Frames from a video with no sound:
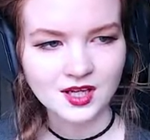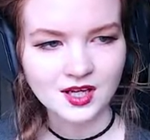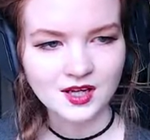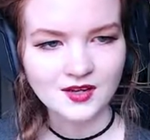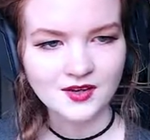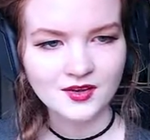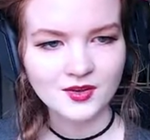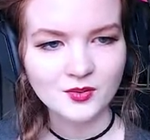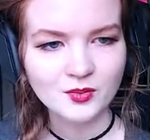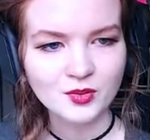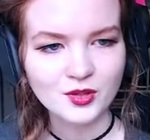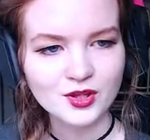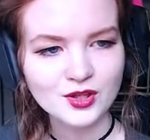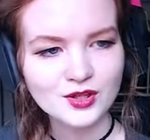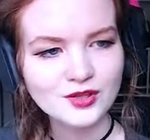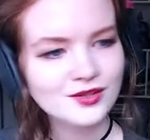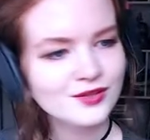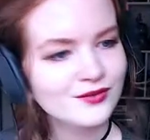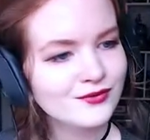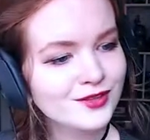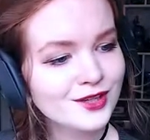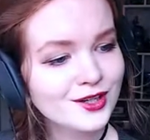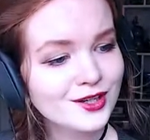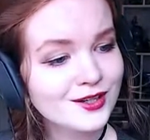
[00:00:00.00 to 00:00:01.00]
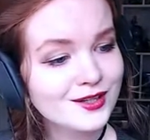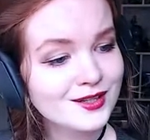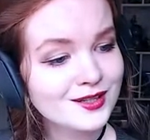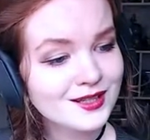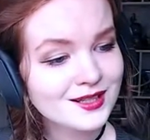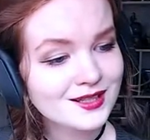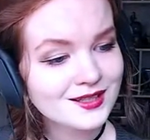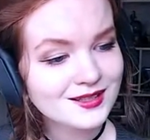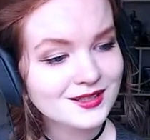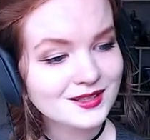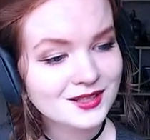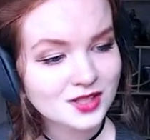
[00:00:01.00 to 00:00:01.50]
Oh, the Brothers of
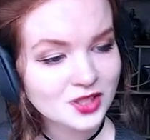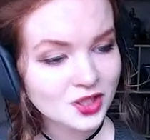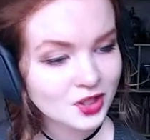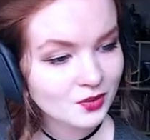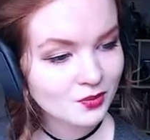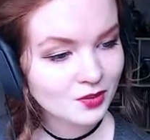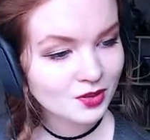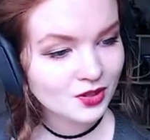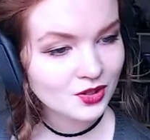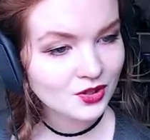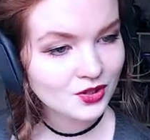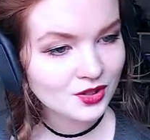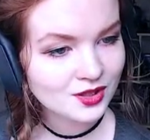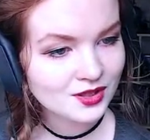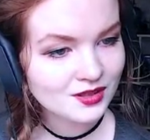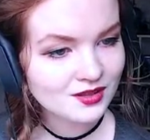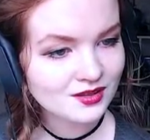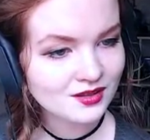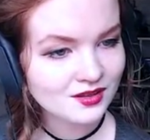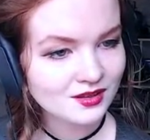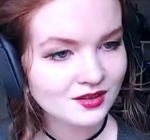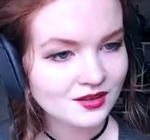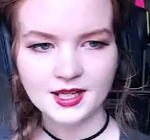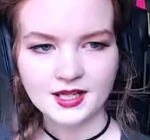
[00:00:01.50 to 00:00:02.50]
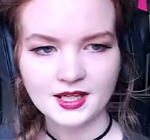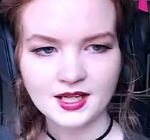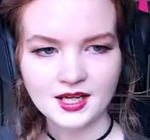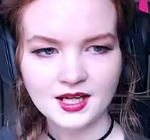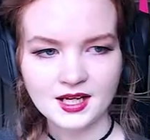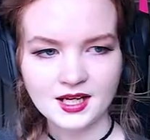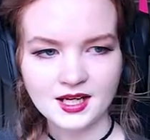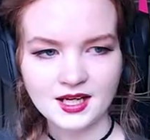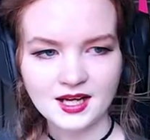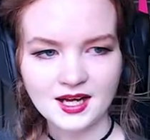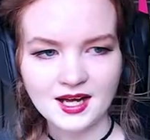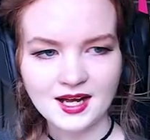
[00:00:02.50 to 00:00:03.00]
Darkness, the Dark Brotherhood. But
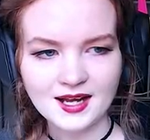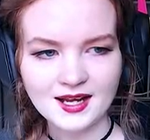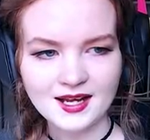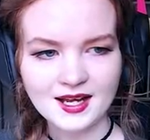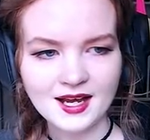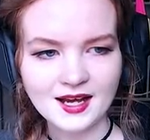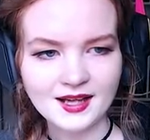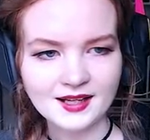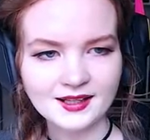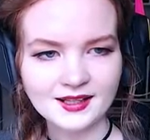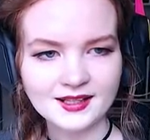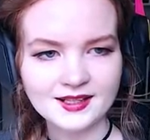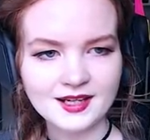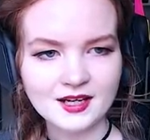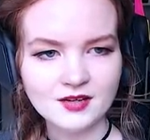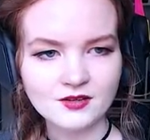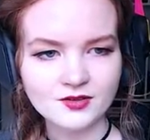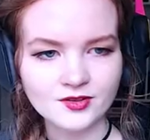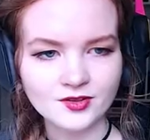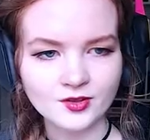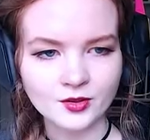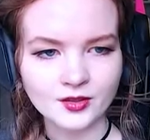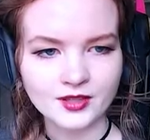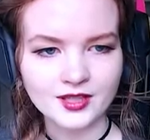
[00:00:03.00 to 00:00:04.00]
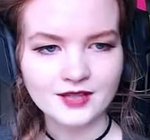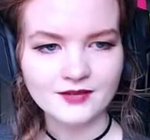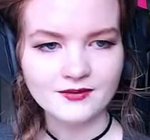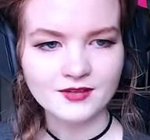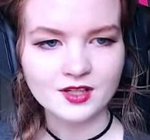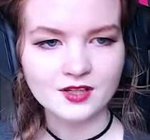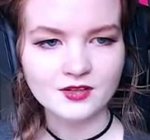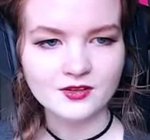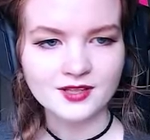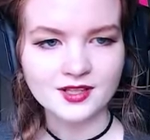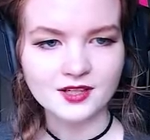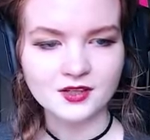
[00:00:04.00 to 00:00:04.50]
uh, I highly doubt Sorik
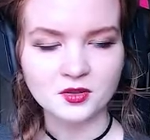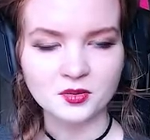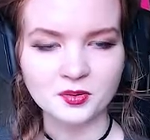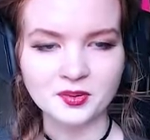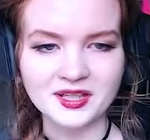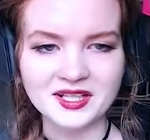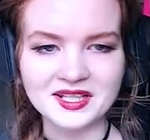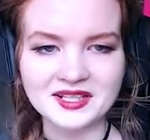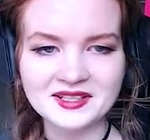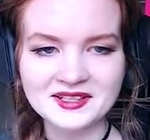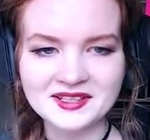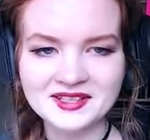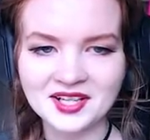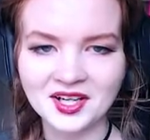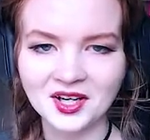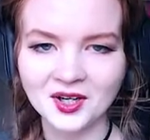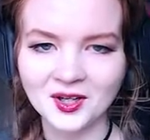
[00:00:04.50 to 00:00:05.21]
even knows how to read,